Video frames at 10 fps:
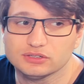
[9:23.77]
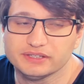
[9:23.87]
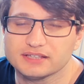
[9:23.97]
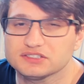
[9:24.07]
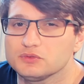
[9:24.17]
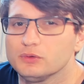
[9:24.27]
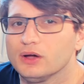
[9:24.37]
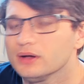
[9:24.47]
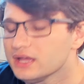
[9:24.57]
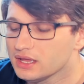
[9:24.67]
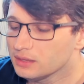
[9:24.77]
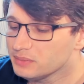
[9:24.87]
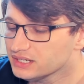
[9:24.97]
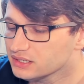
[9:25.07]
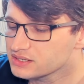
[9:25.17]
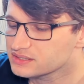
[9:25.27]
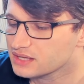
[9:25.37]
connecting well, because